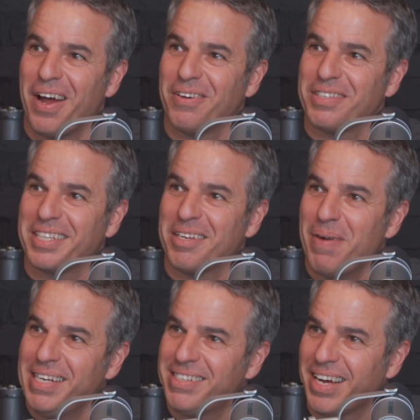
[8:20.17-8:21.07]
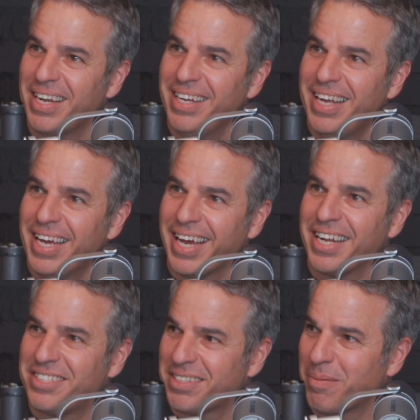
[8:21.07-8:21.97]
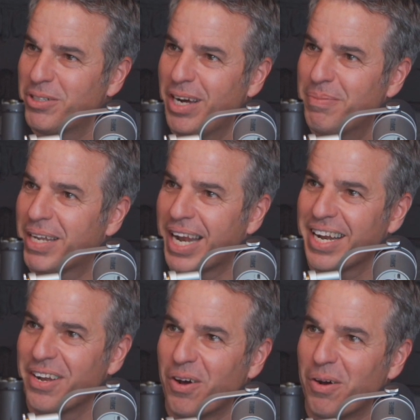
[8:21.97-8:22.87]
was like, did my son get a summer job that I didn't know